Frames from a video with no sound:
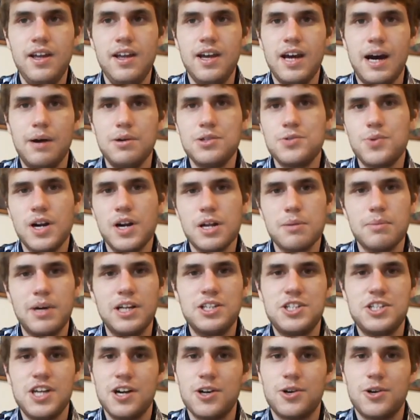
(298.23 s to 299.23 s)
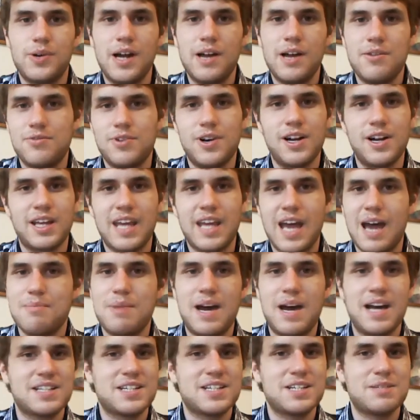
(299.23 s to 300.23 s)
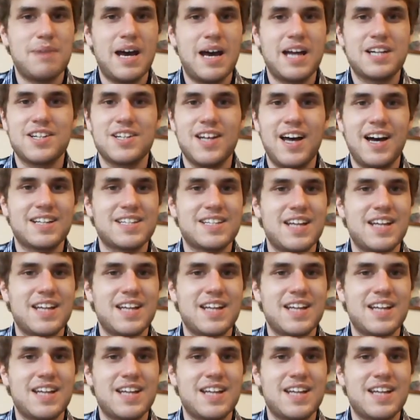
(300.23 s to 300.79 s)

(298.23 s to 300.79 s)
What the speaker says: I was running my general right in front of Cat Max's matchlocks,